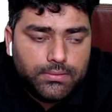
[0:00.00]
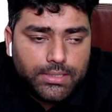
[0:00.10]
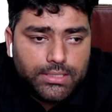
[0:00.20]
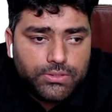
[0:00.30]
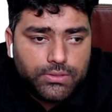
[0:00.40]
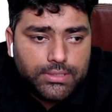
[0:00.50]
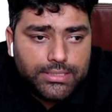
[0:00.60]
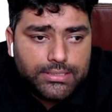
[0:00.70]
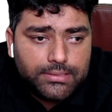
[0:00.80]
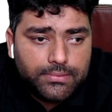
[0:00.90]
right? So
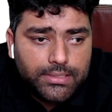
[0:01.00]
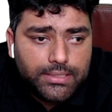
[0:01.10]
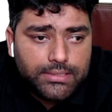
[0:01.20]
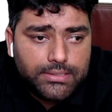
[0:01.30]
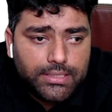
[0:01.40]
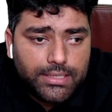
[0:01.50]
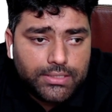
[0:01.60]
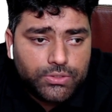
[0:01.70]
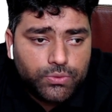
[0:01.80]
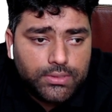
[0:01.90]
this is
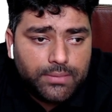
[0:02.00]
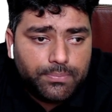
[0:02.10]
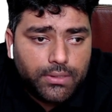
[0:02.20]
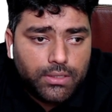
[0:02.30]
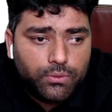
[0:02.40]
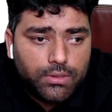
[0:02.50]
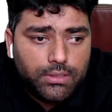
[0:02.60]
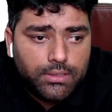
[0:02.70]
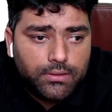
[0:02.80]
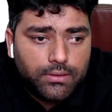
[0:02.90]
x to the
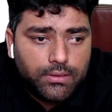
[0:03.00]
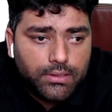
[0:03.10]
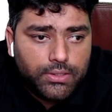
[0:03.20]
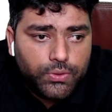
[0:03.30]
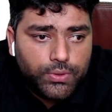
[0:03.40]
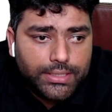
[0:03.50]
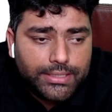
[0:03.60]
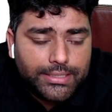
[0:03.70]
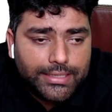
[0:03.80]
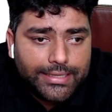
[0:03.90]
power, you
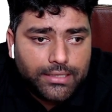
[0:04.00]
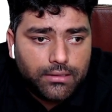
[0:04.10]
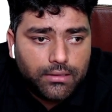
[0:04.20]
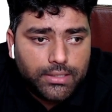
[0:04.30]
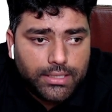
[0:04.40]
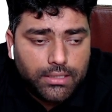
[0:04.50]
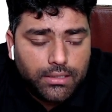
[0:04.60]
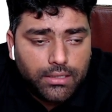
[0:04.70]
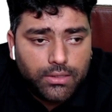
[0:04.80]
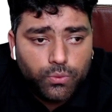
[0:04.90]
can take, okay,
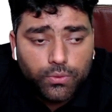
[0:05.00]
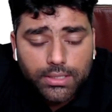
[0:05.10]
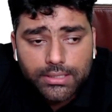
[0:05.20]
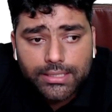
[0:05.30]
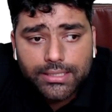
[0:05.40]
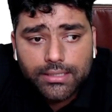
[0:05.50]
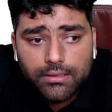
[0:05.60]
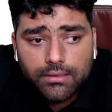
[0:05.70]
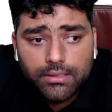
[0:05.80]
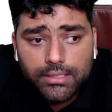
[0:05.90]
one thing
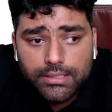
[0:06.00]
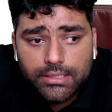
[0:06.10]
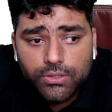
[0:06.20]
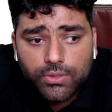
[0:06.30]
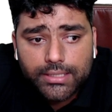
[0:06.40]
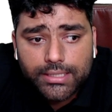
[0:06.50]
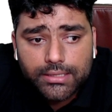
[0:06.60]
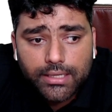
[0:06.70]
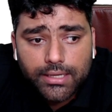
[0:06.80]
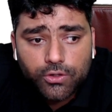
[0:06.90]
here, either you can
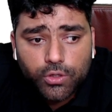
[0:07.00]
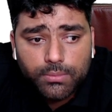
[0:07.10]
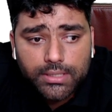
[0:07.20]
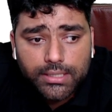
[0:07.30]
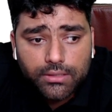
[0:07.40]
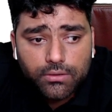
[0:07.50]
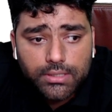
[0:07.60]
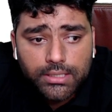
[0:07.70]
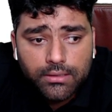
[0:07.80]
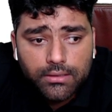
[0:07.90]
take the n common here
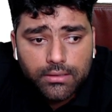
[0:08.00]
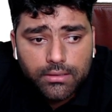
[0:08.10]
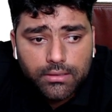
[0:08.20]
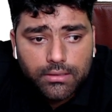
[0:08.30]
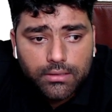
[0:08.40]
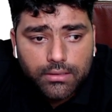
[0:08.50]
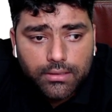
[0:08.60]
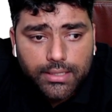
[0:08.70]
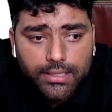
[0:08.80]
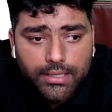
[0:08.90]
only,
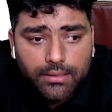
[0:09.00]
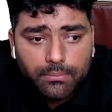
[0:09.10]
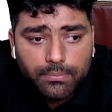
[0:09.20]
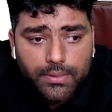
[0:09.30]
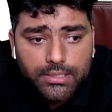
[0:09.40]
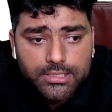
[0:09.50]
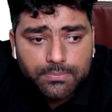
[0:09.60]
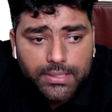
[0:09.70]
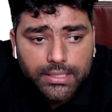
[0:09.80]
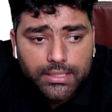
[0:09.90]
like m plus
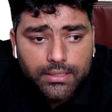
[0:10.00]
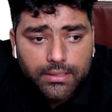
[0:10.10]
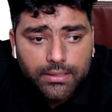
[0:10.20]
p,